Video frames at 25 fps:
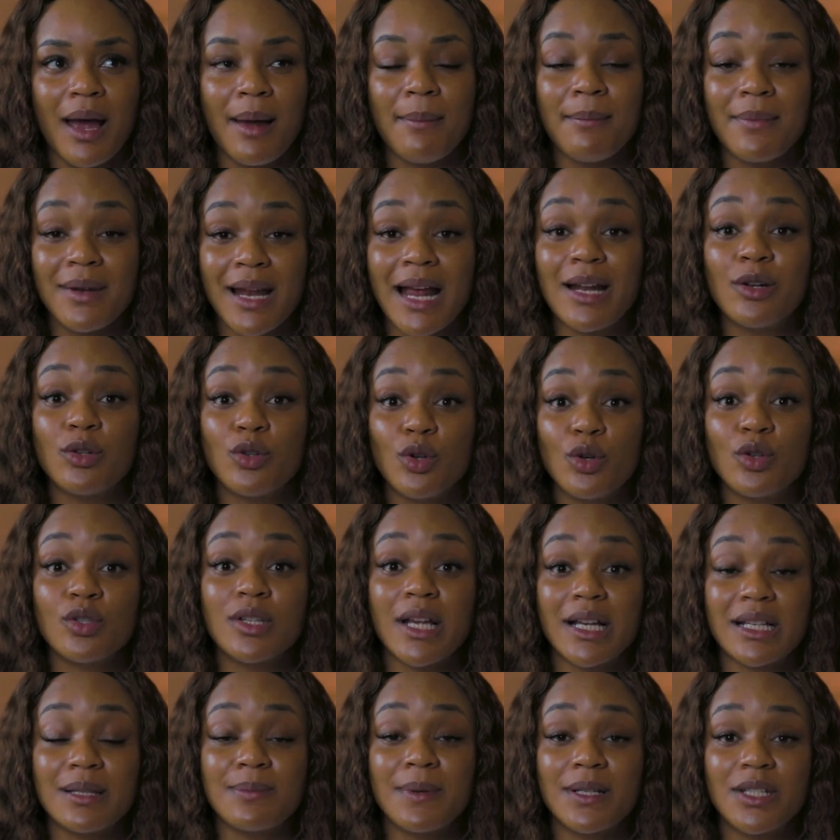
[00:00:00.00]
and those
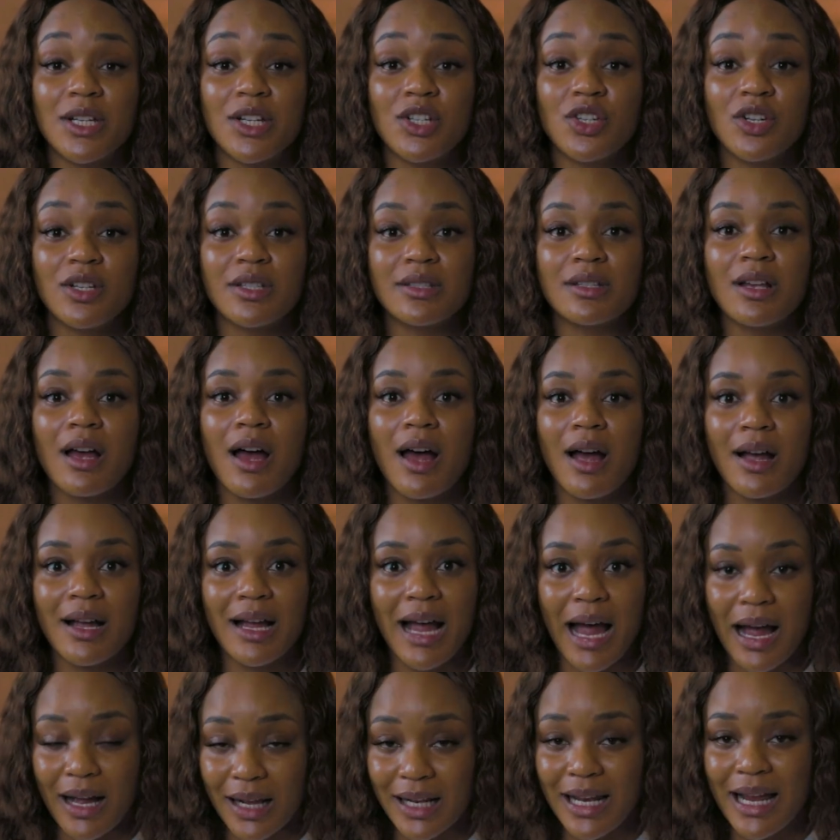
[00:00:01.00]
expectations
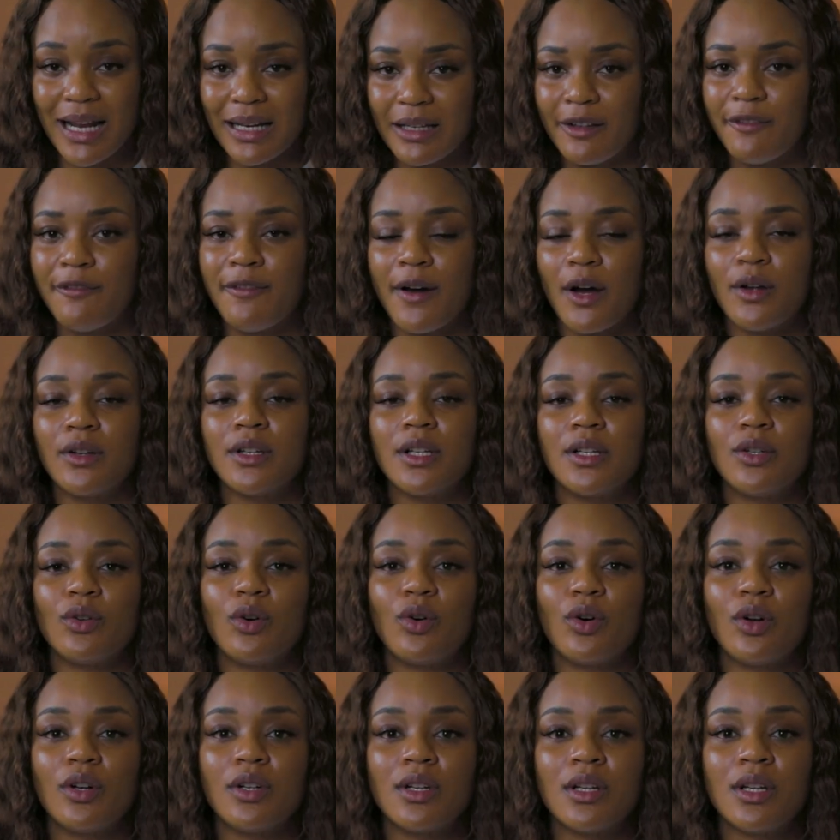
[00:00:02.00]
are clearly founded
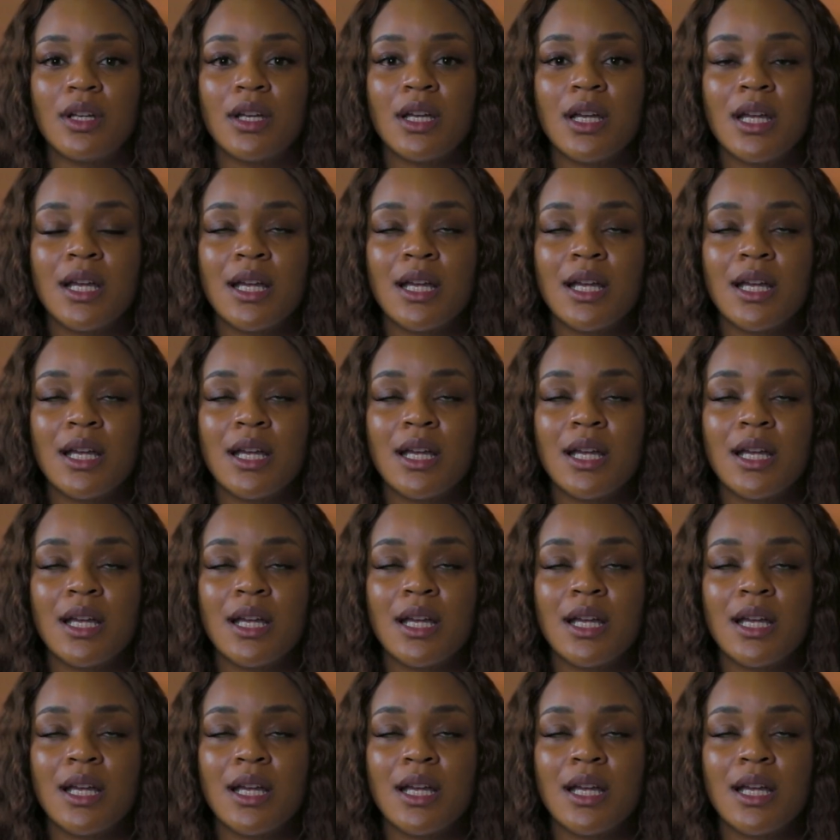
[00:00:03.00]
on